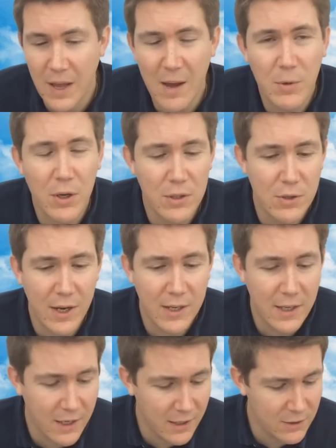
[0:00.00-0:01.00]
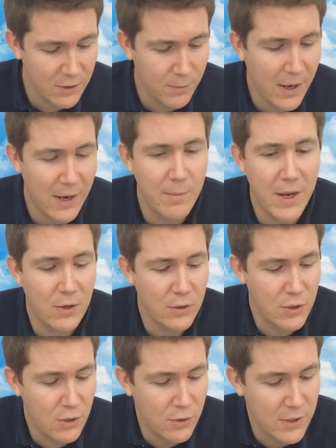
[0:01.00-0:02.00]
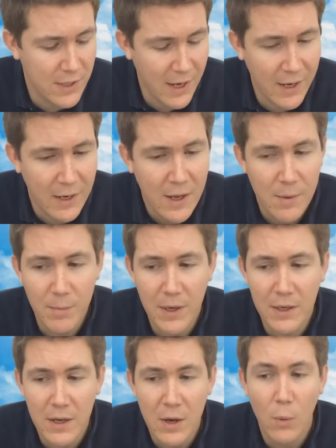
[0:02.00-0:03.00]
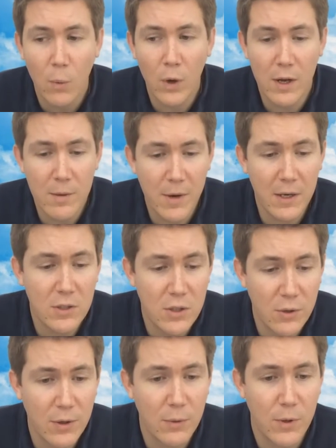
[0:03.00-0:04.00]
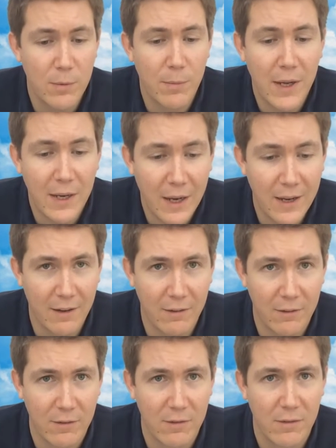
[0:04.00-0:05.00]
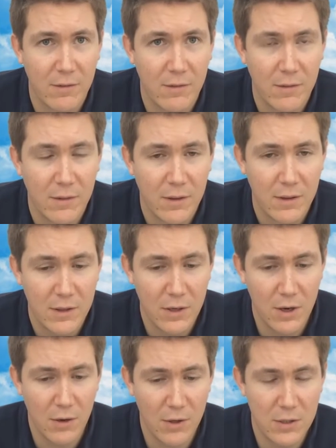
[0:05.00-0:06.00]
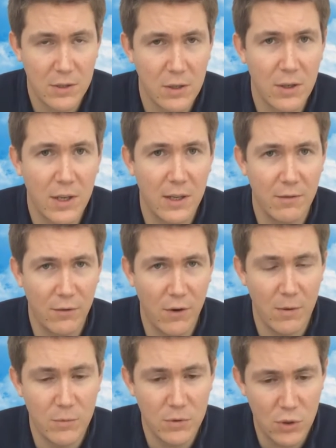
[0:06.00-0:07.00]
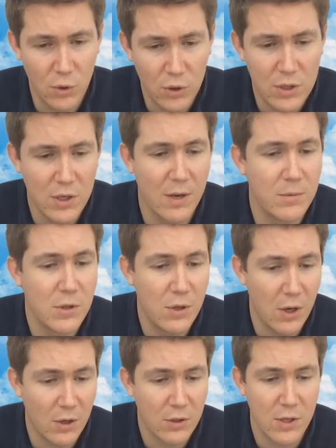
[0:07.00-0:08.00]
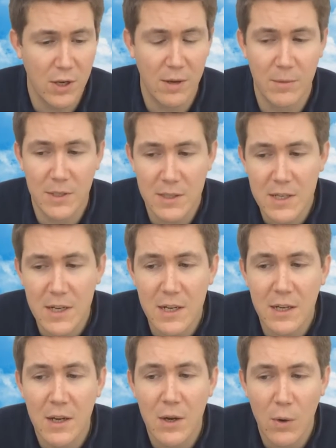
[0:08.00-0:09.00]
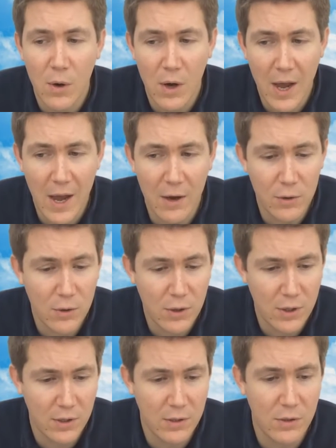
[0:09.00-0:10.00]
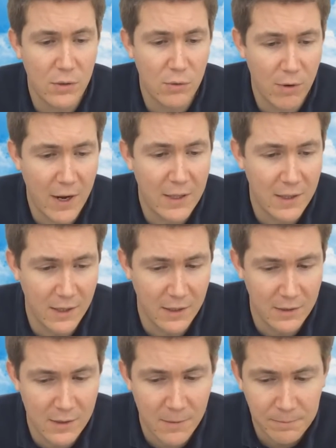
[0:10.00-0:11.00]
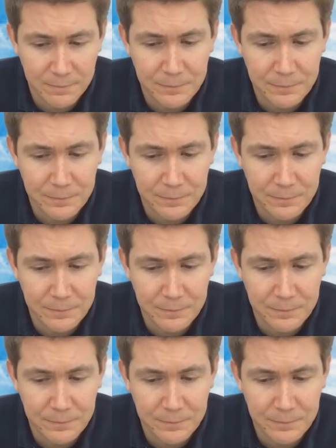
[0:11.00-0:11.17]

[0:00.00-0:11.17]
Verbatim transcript: I'm going to IKEA to buy a bed on Tuesday, but what am I doing with my life? you know, it's looking from short term to long term and seeing how you can create things.